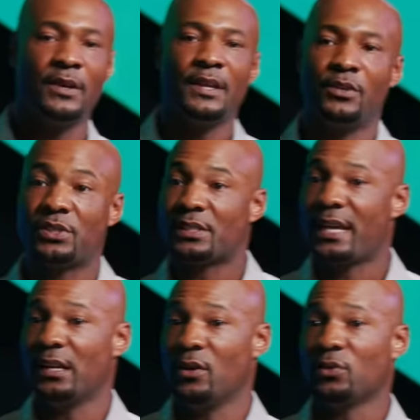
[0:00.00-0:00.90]
You should
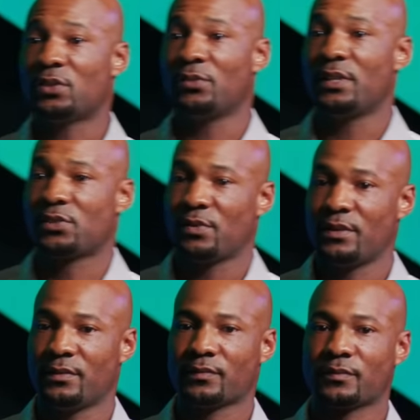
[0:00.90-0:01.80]
take notes on this one.
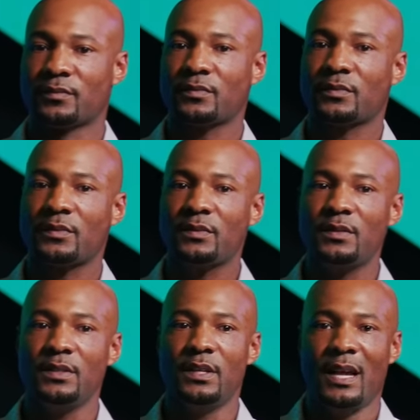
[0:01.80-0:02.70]

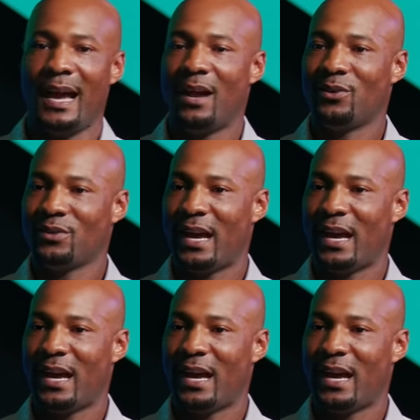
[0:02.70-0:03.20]
I don't,